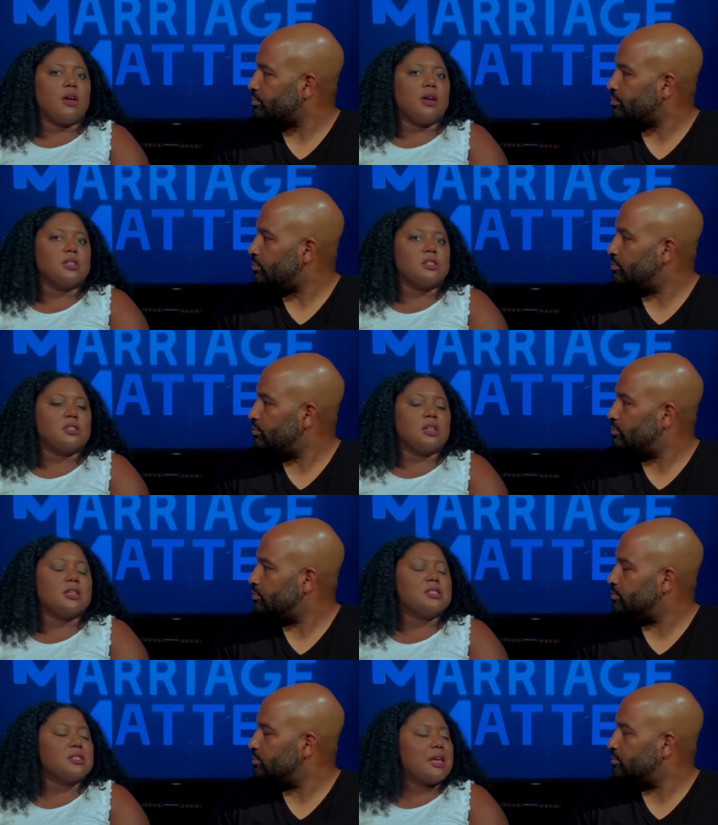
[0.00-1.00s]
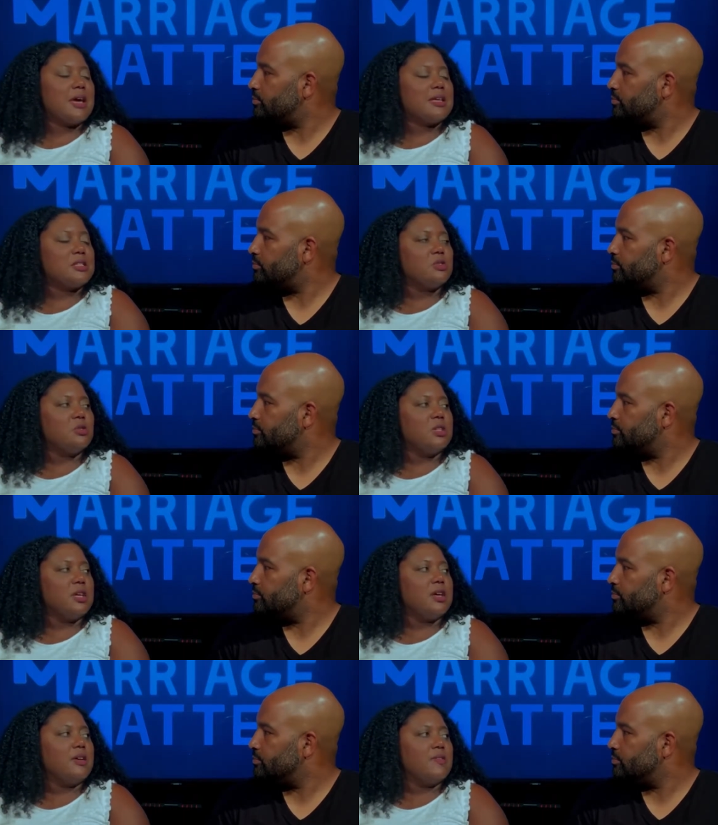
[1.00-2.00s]
Speaker 1: it's it's sad to
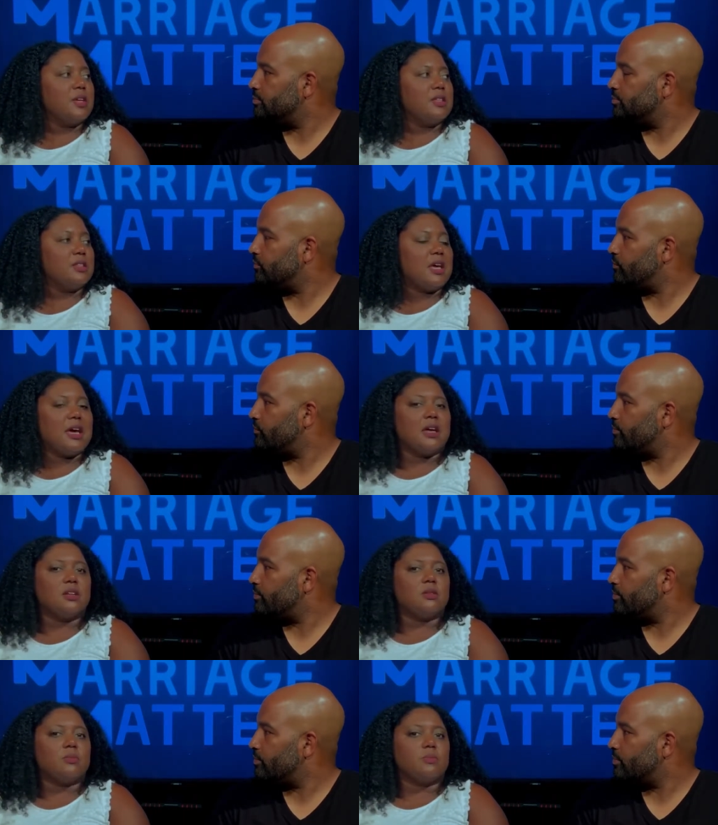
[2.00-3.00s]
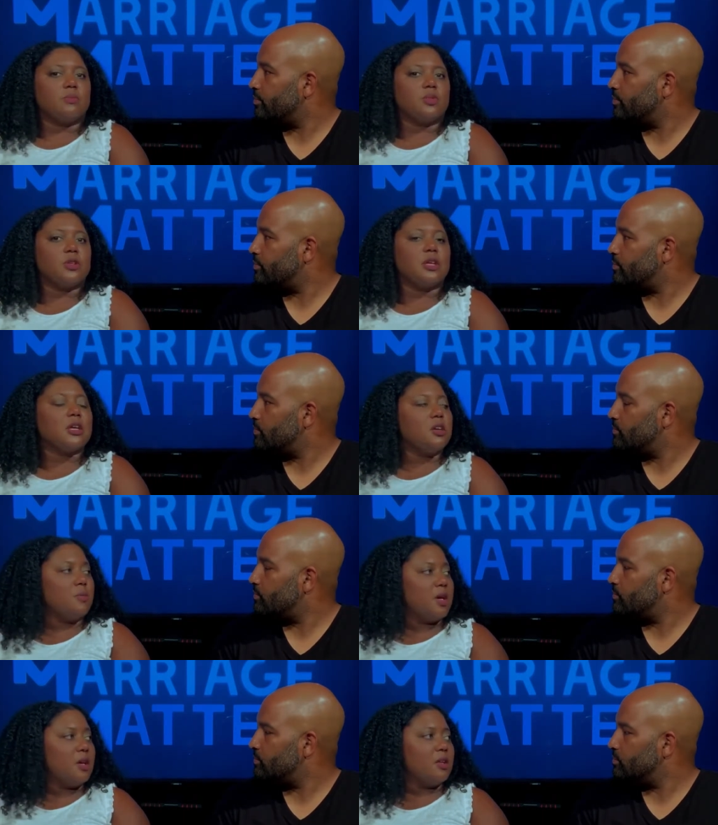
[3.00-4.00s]
live in that
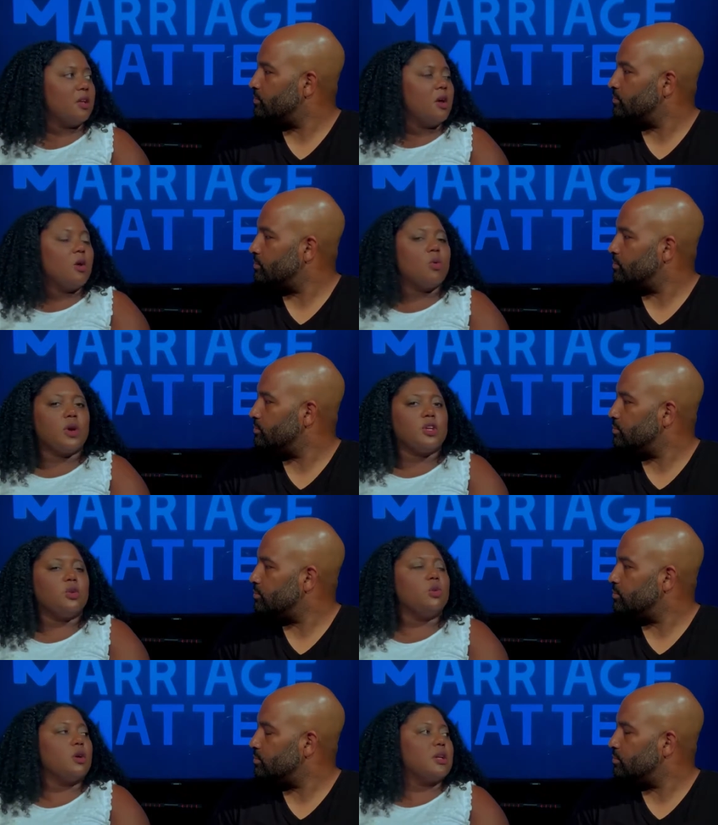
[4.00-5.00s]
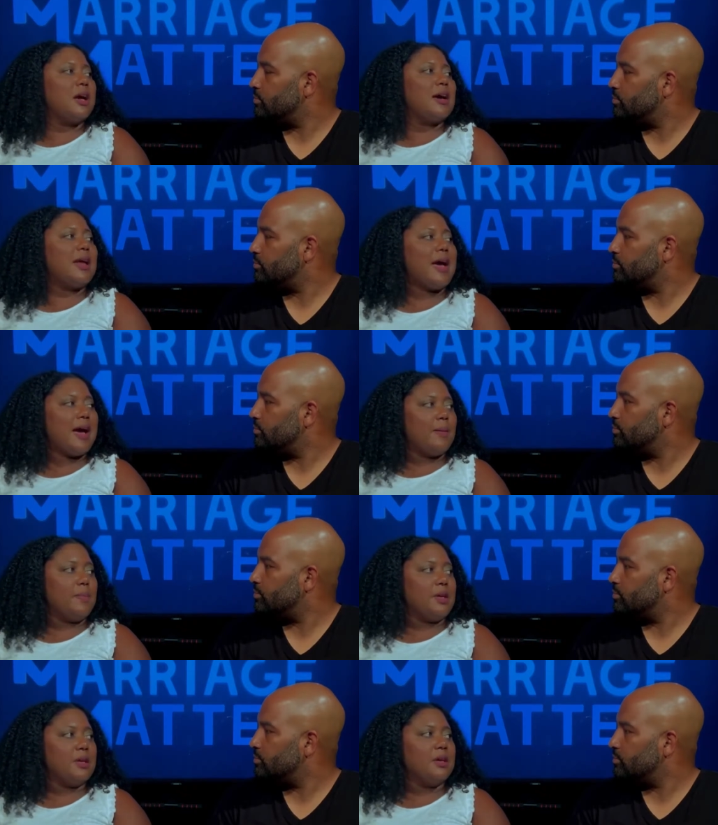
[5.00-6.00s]
predicament where you are not
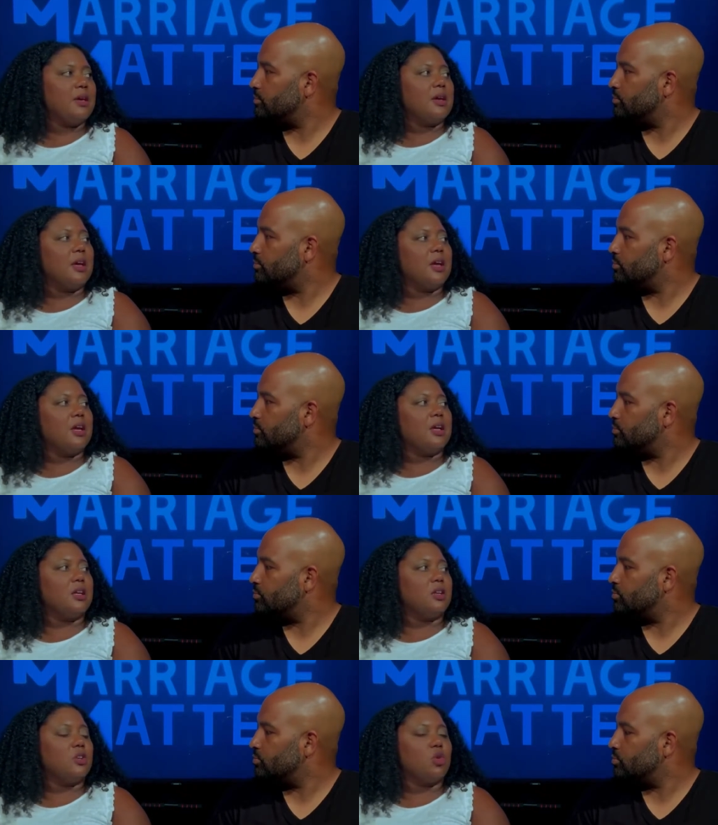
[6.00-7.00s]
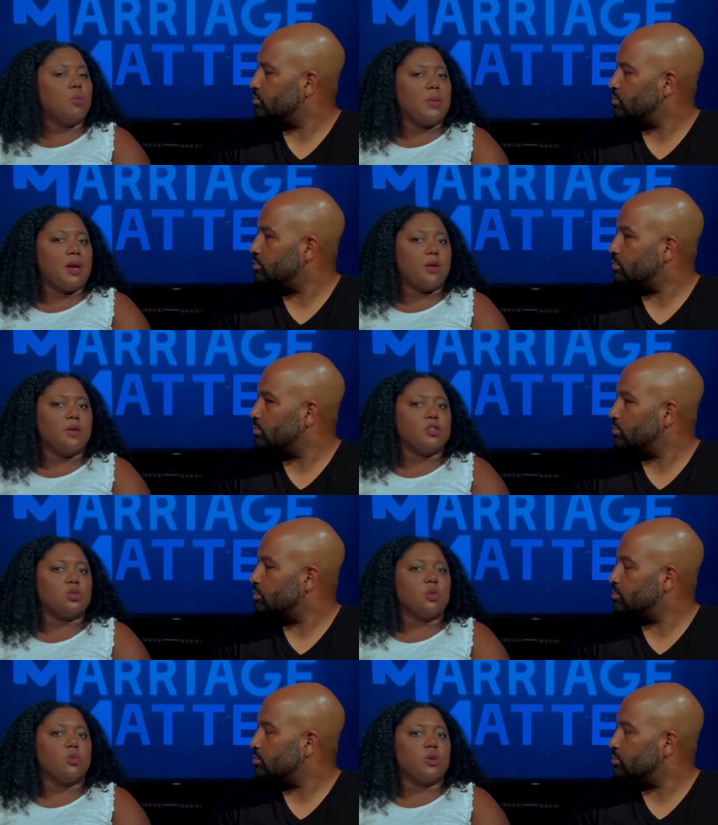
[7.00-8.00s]
happy in your
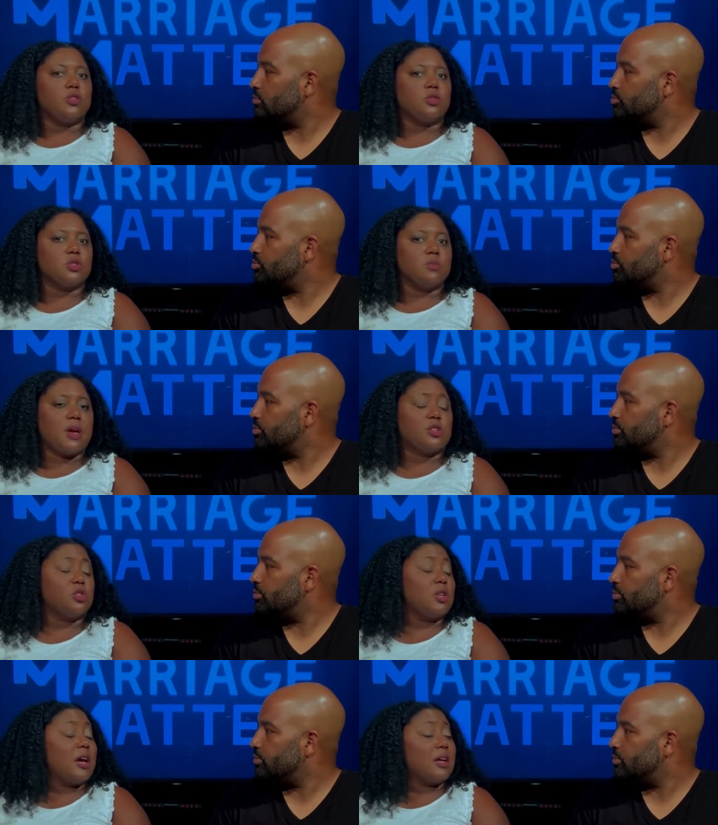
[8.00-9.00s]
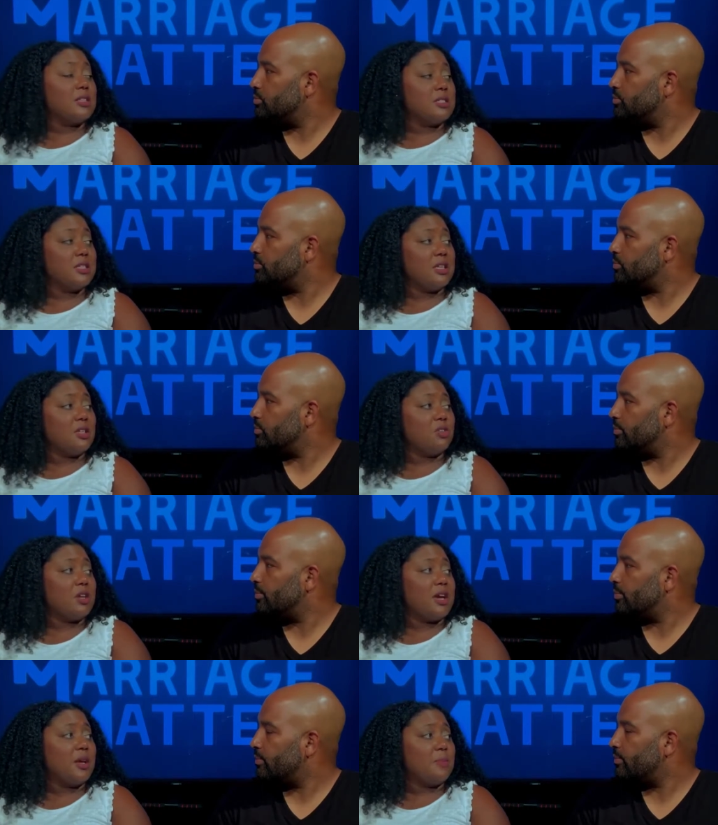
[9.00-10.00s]
marriage or with your spouse. You're not content. You're
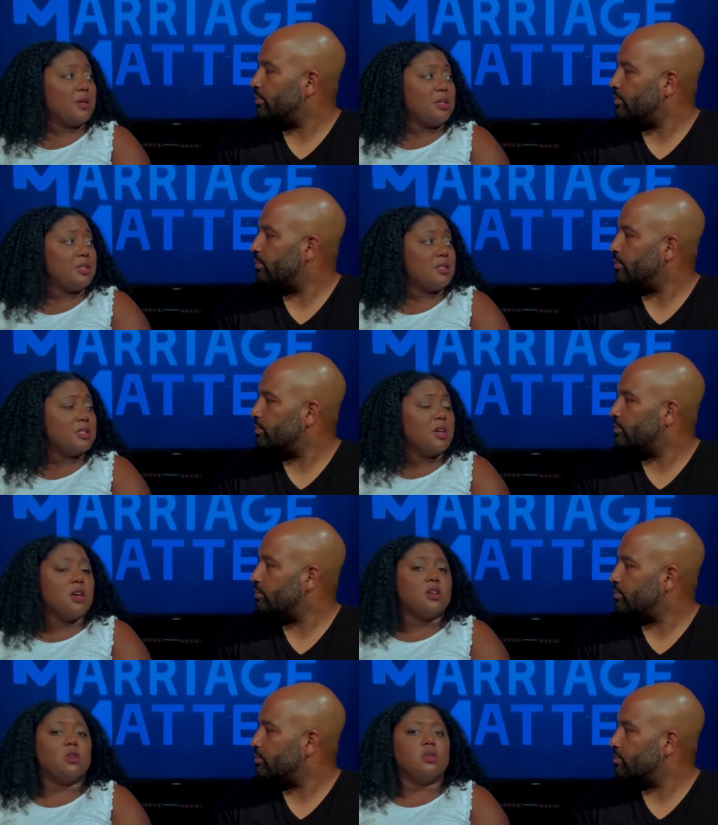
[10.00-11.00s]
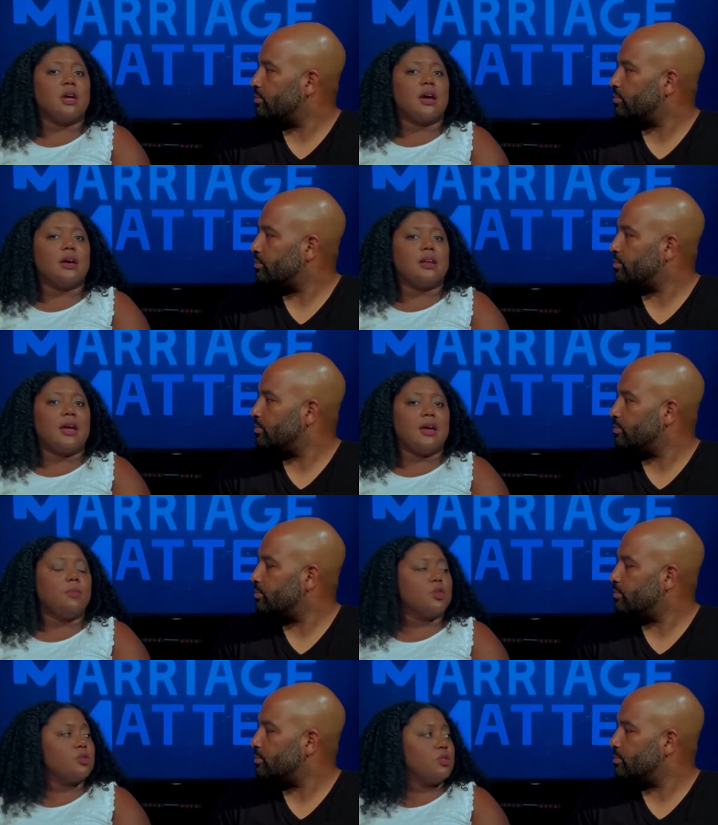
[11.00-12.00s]
not at peace. You're not
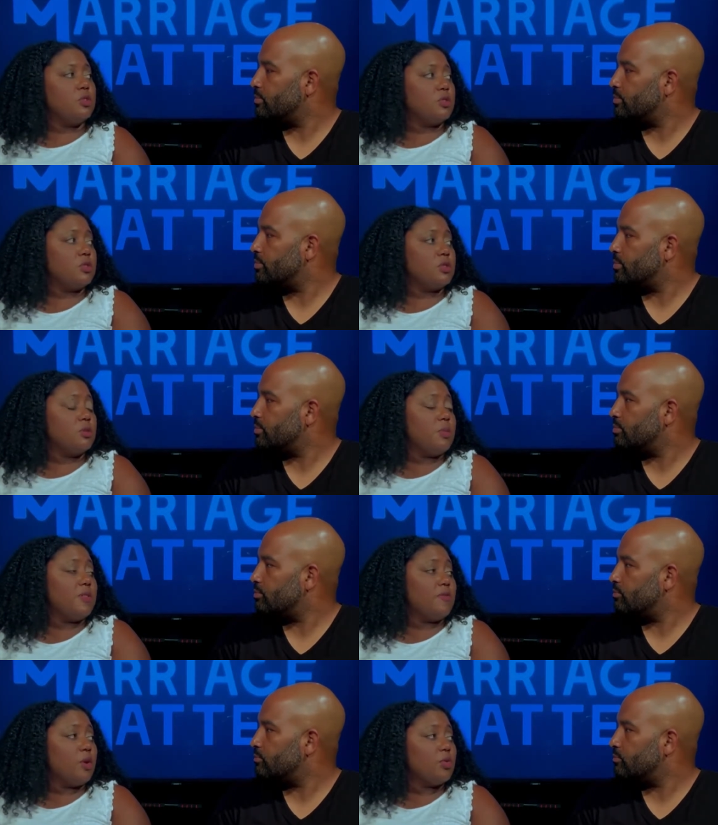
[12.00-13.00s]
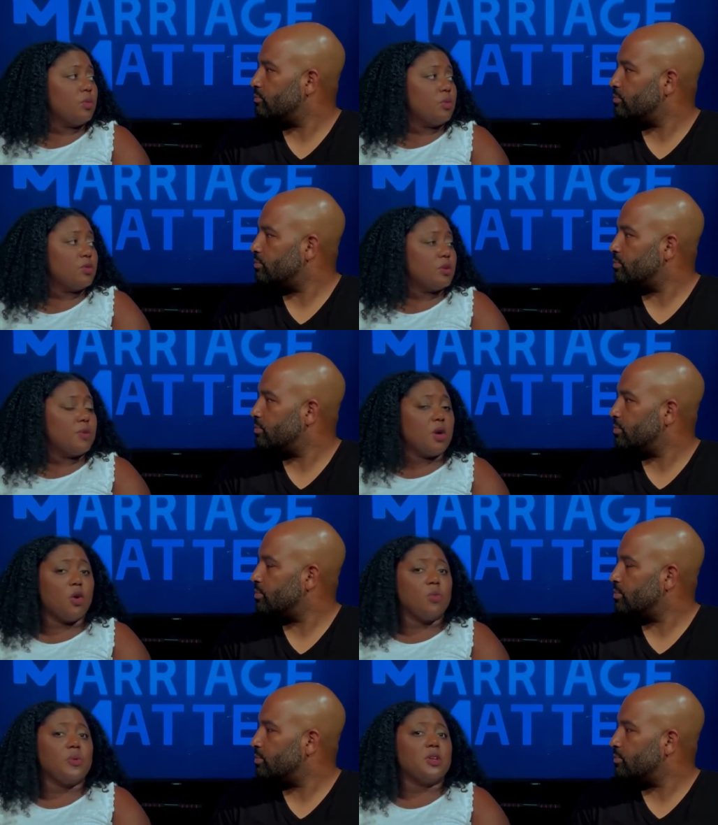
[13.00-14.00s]
able to, you're, to be vulnerable, to be
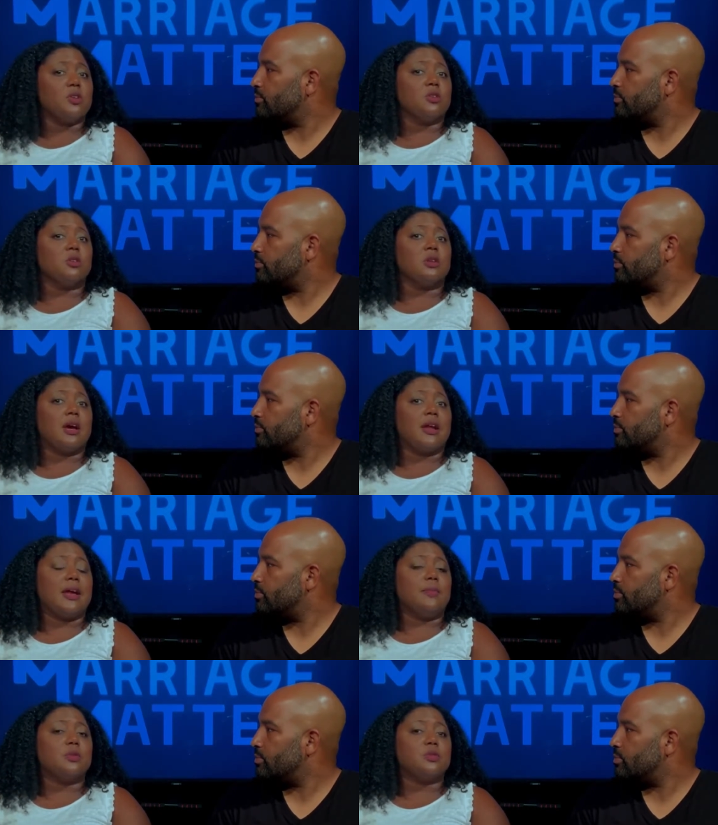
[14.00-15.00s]
open. You're not able